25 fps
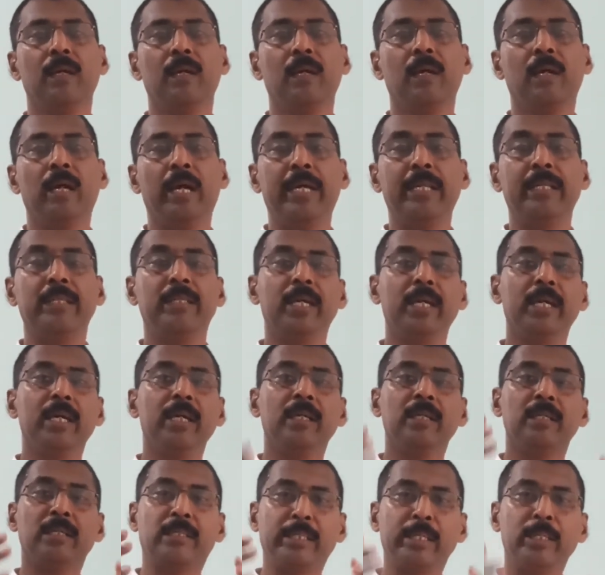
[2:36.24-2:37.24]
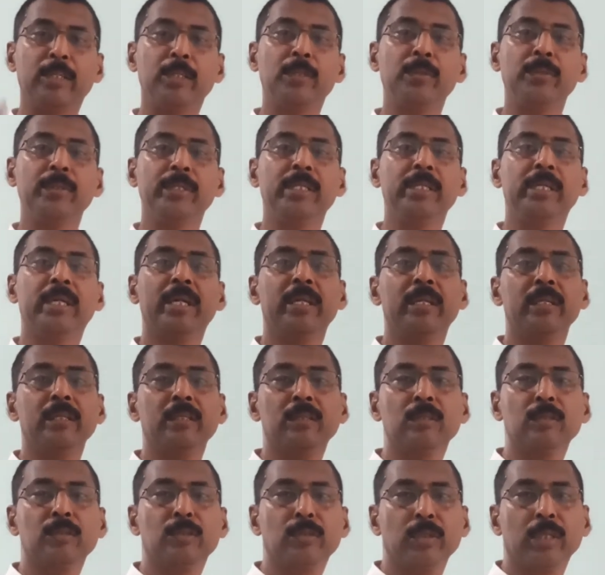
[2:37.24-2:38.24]
And they tend to
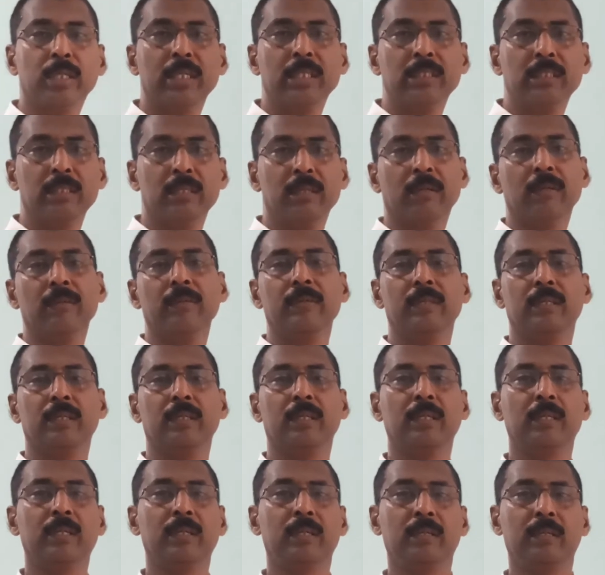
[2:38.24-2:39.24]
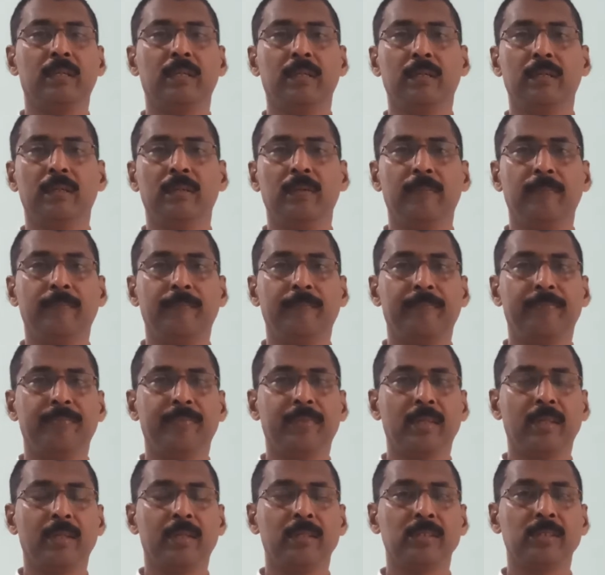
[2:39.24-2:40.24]
inherit together.
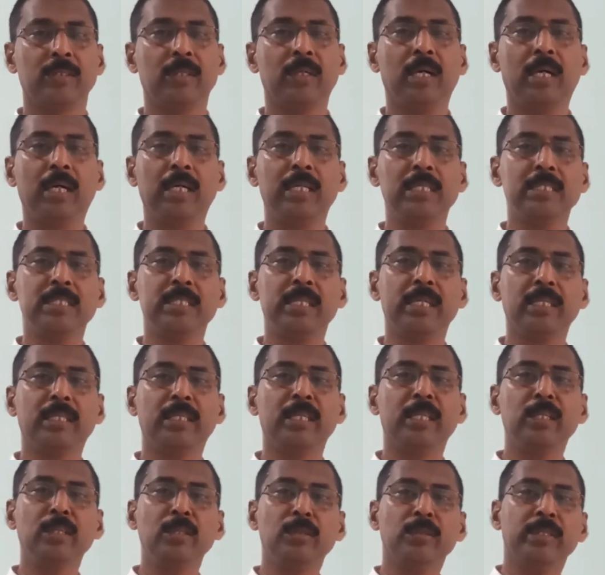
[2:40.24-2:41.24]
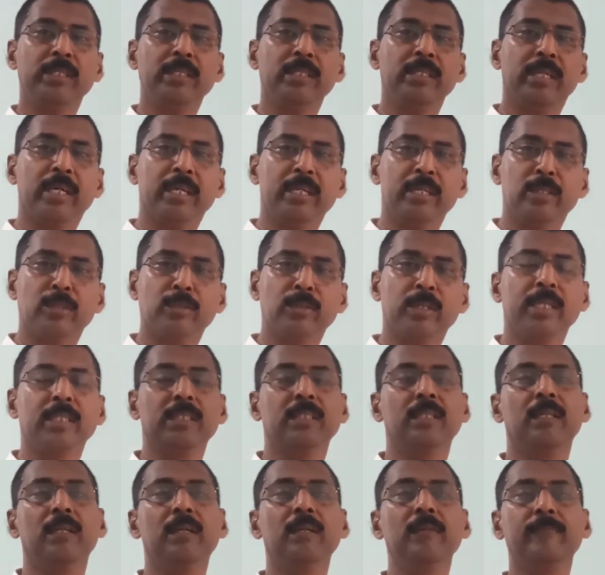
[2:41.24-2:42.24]
So as they tend to inherit
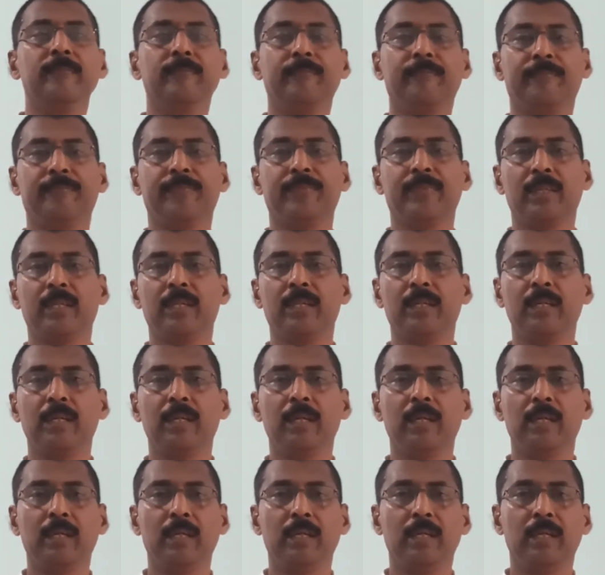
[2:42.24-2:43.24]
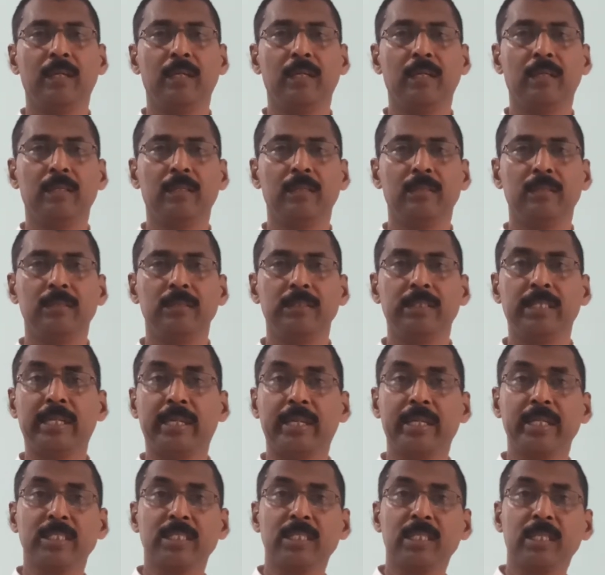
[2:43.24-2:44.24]
together,
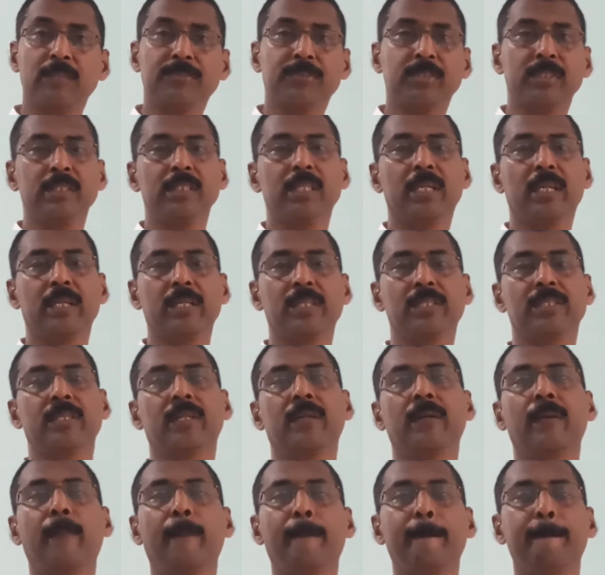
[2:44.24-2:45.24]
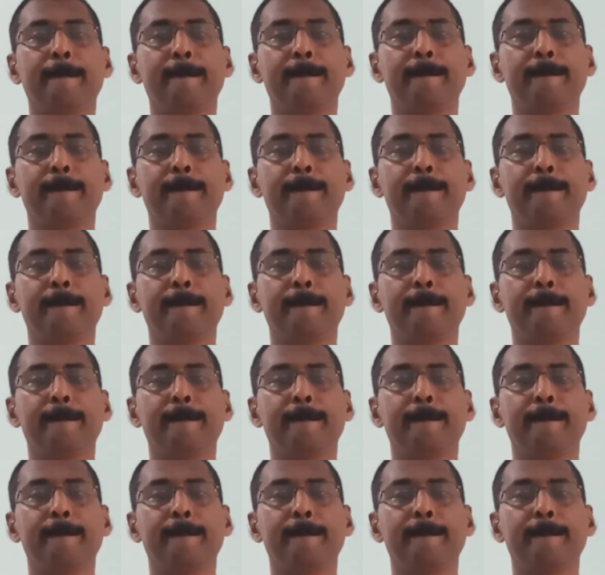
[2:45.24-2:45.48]
generation after generation,